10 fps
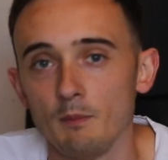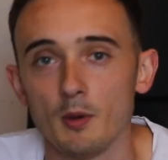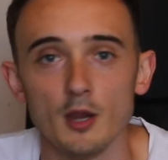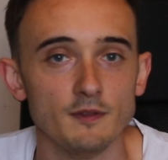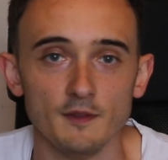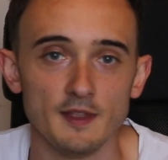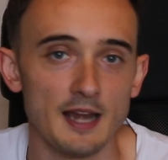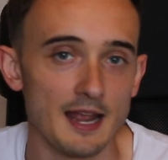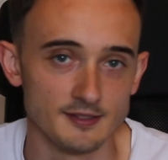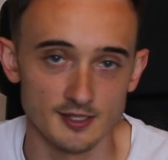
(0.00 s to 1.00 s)
Both of the
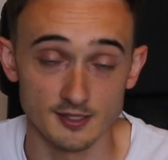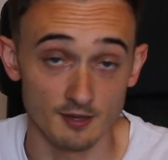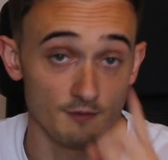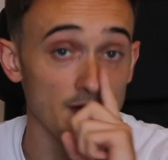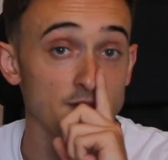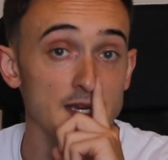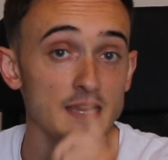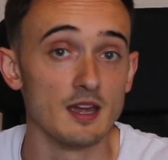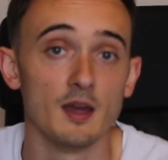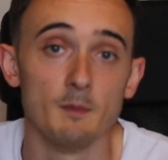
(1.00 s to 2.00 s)
lenses, the
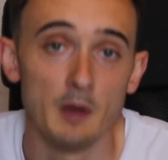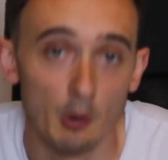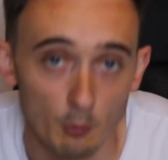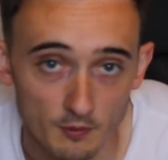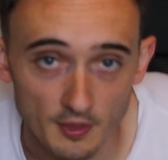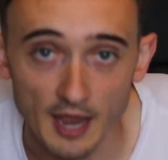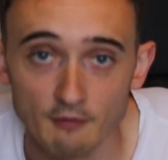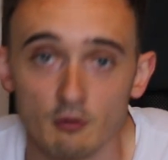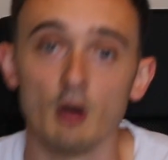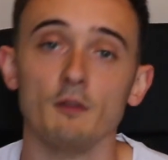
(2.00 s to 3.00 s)
50mm that
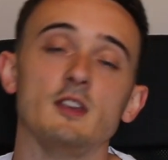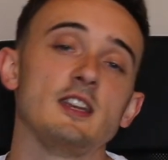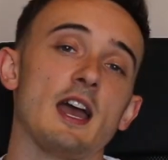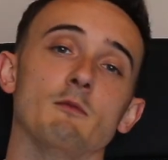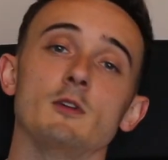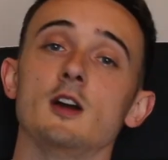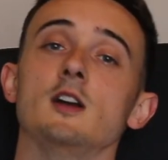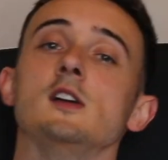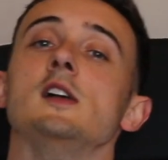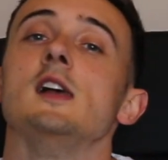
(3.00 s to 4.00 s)
I've got on the
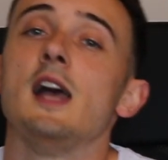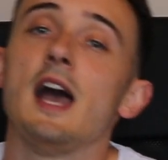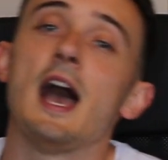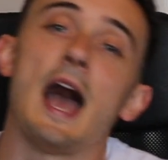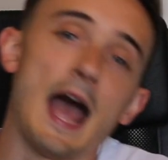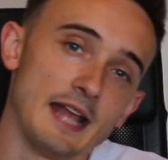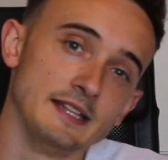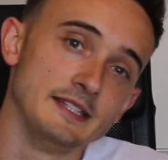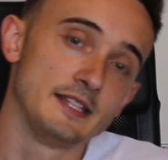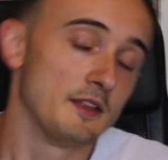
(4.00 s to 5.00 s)
camera
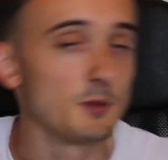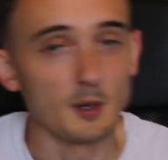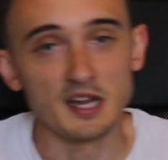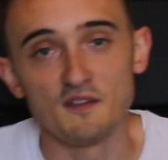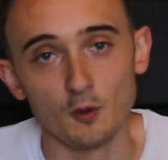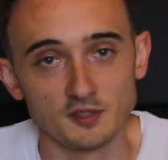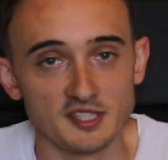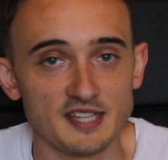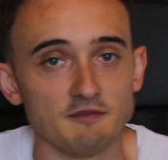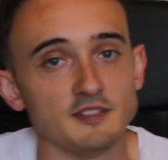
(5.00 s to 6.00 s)
and the
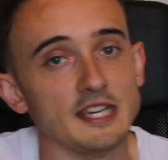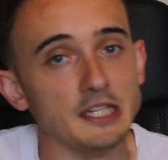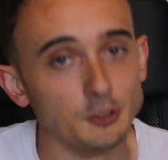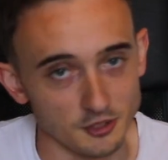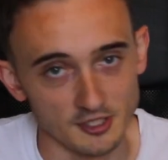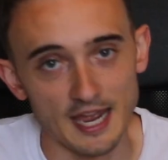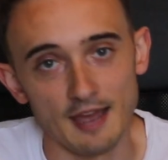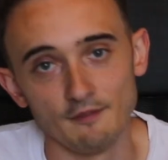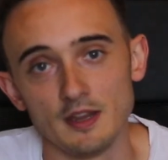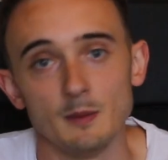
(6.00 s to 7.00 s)
24-70 doesn't
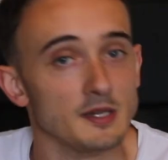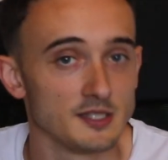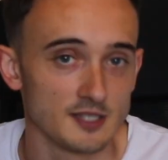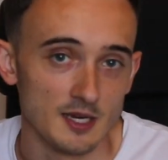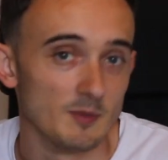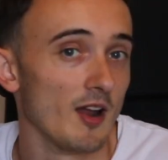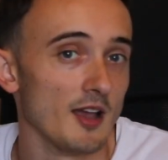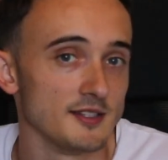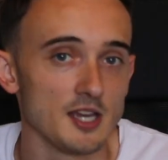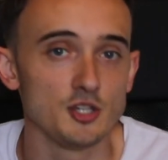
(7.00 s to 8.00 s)
have image
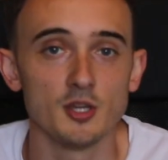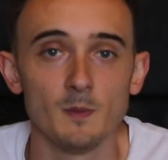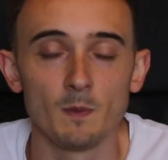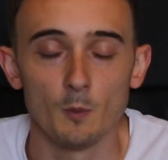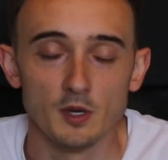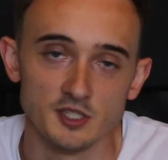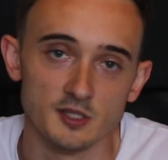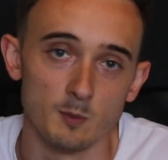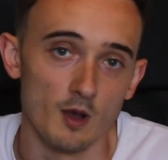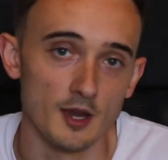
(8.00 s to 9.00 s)
stabilization, which
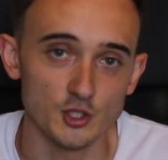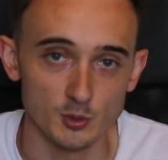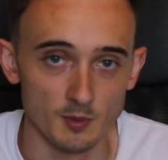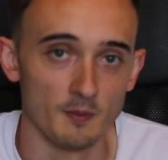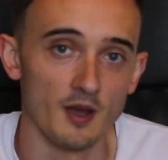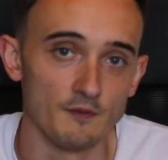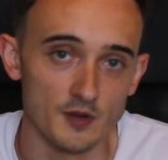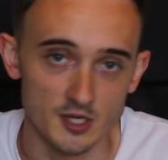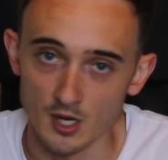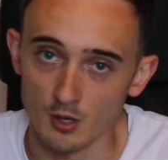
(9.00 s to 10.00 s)
is why some of my
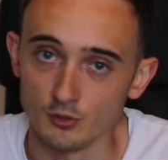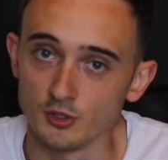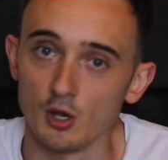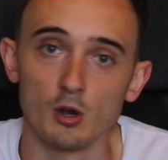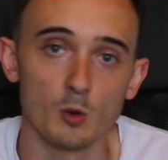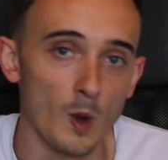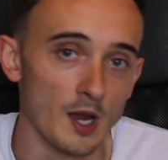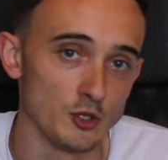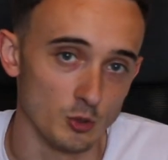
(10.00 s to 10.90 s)
videos are quite